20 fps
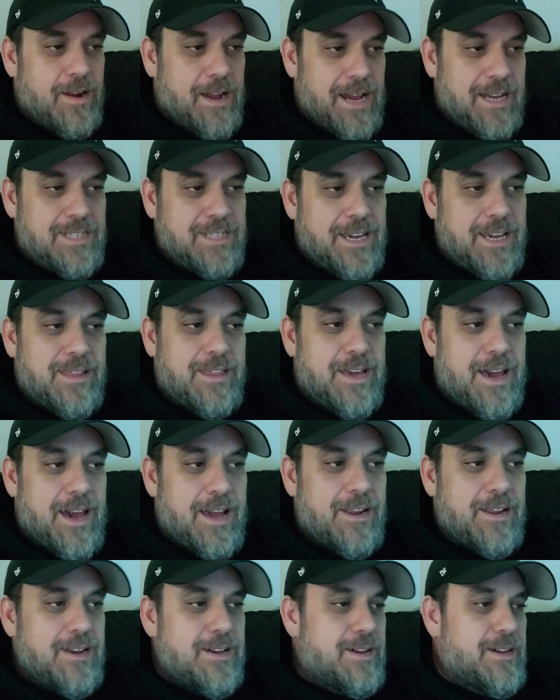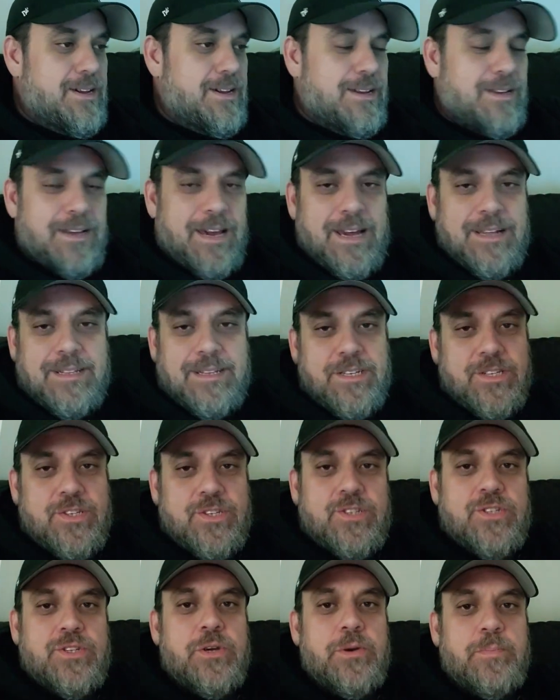guys like that had these
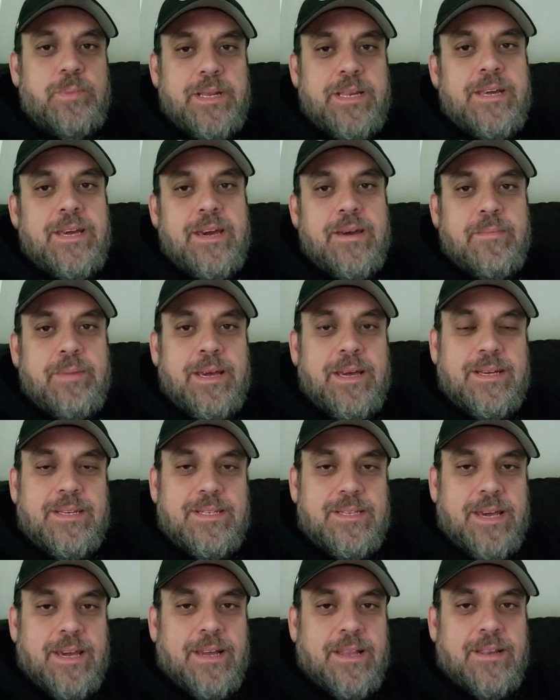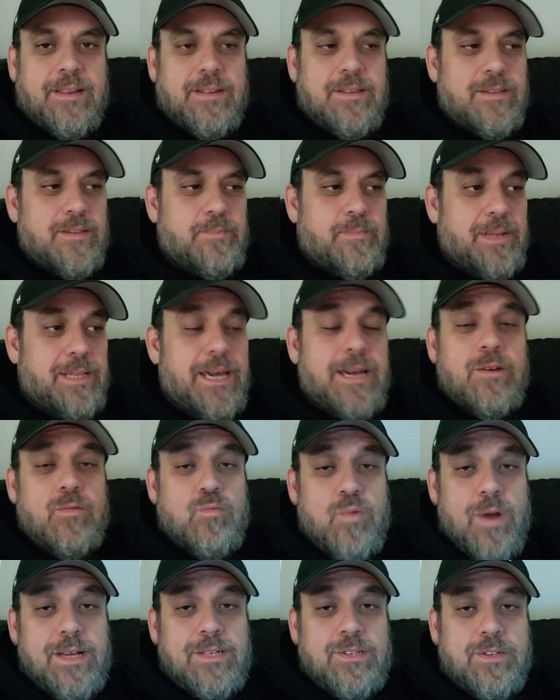stupid gimmicks, but they
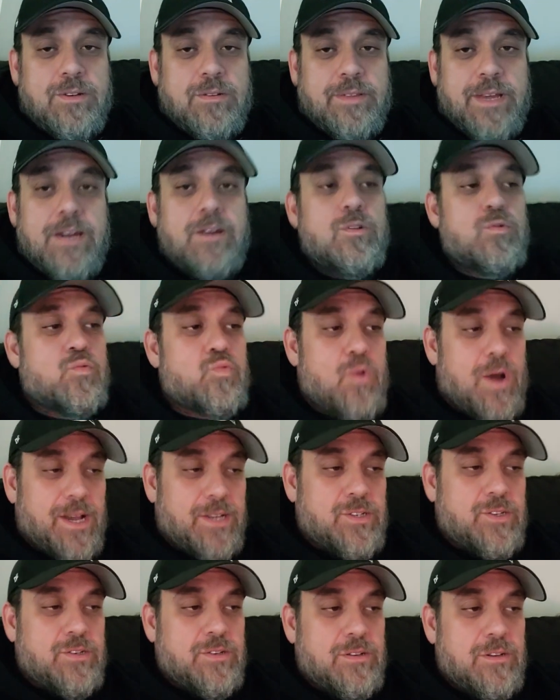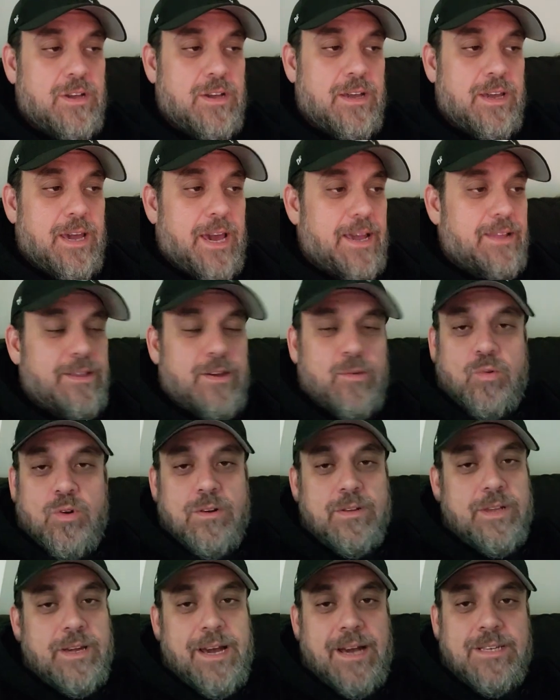could wrestle. They could wrestle, and they
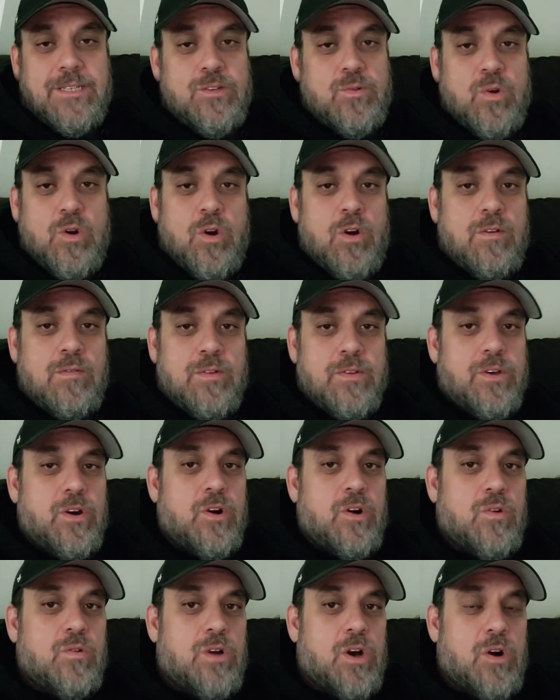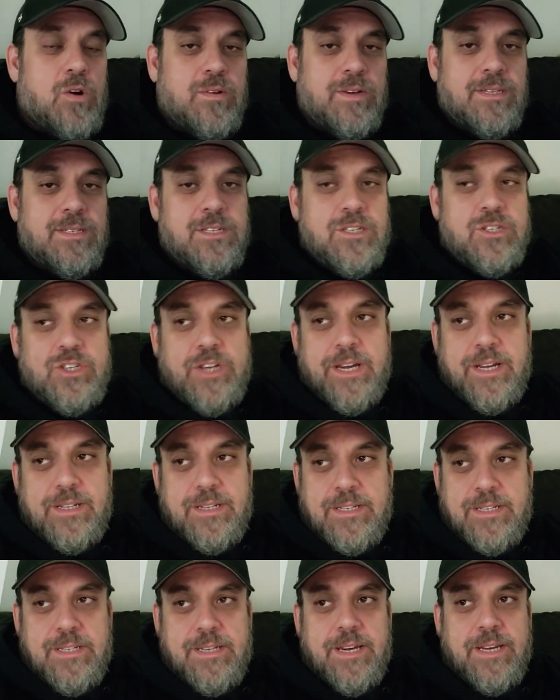weren't the guys that were over. The Hulk Hogan's, the Jake
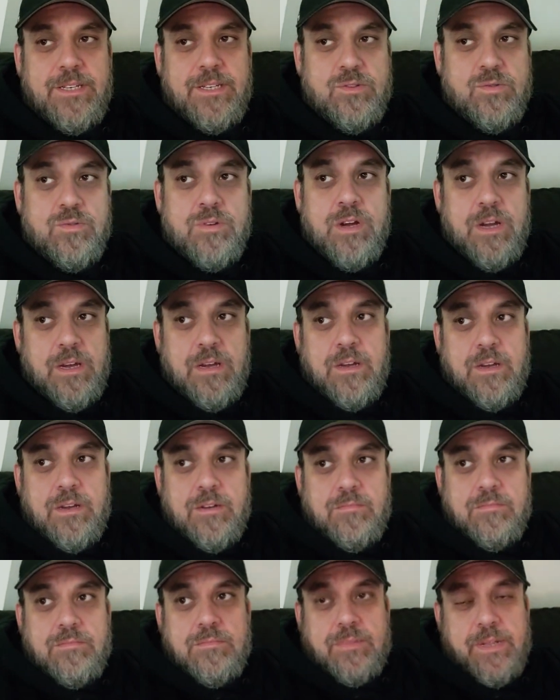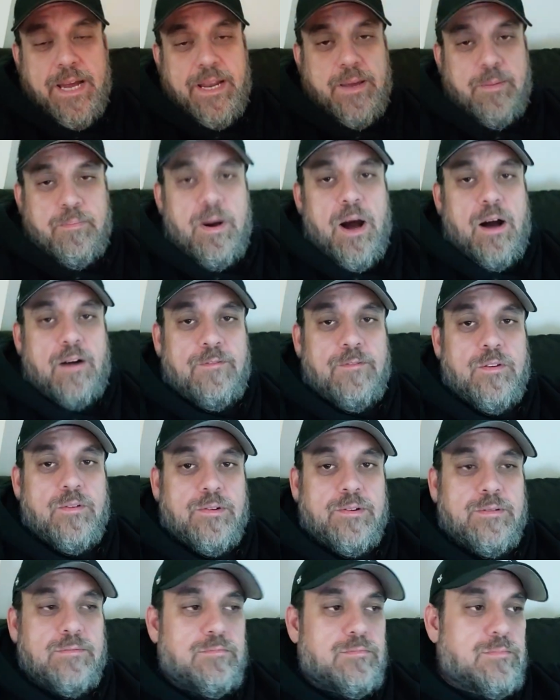the Snakes, who Lanny Poffo
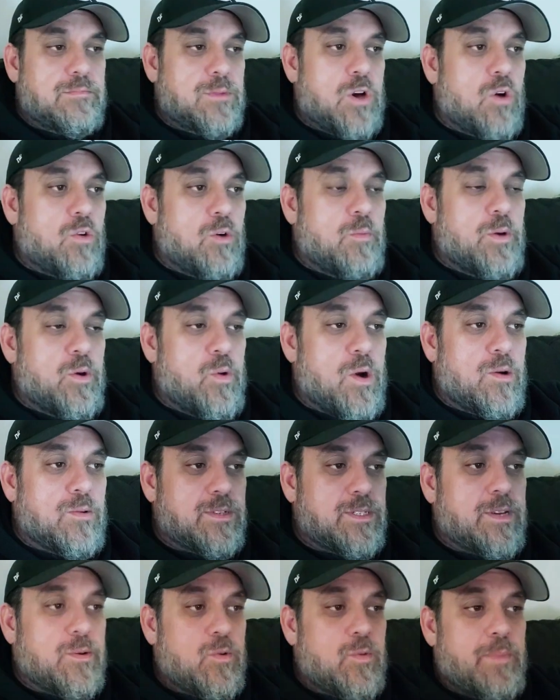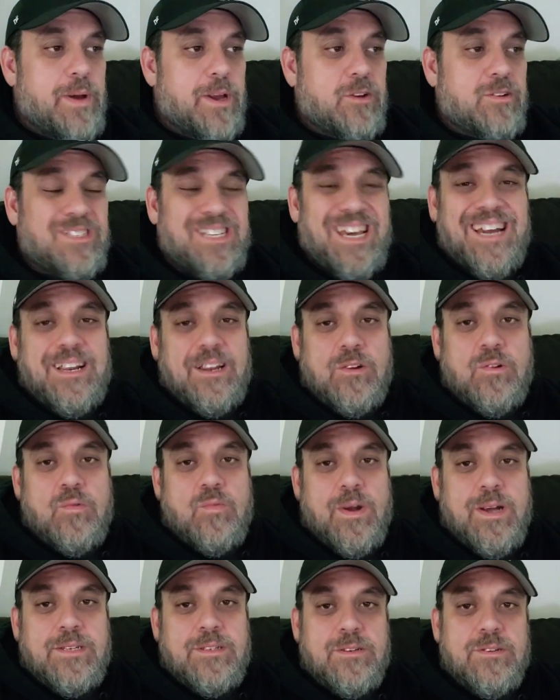and Coco Beware would say were better technical
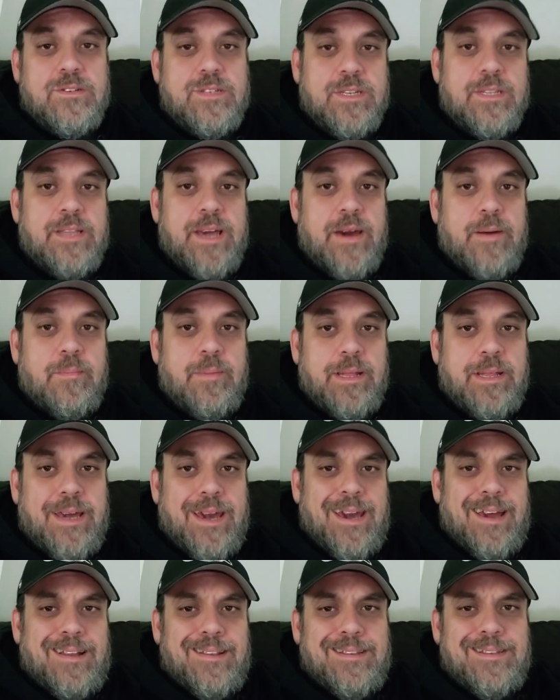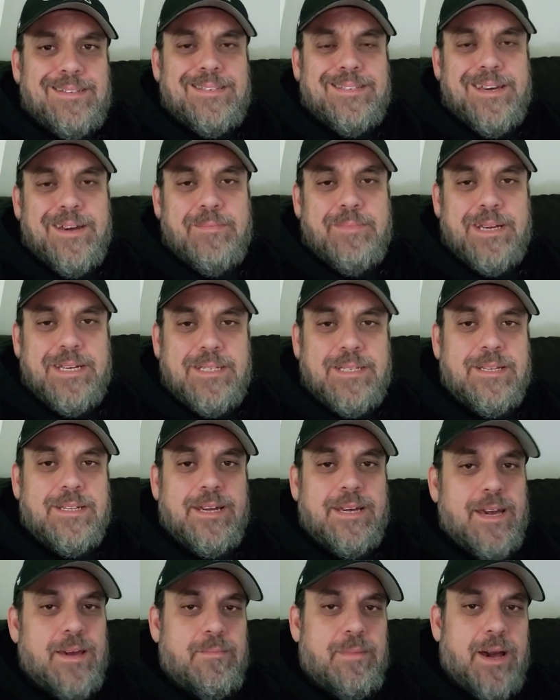wrestlers than them, but they had these gimmicks, and they
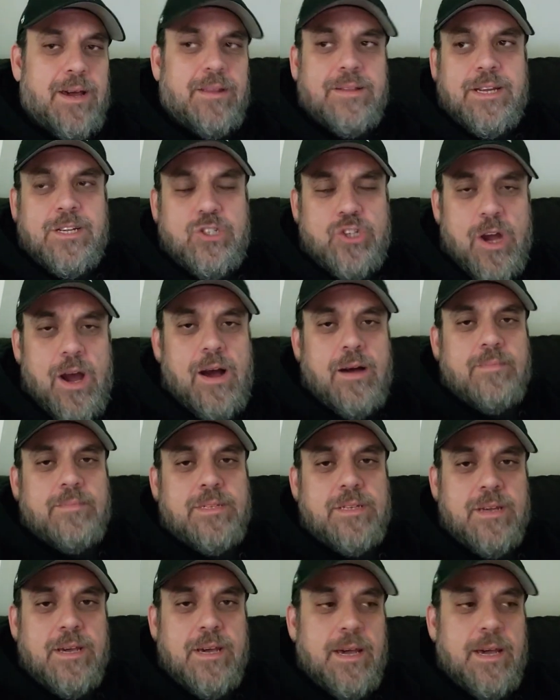came out and they jobbed.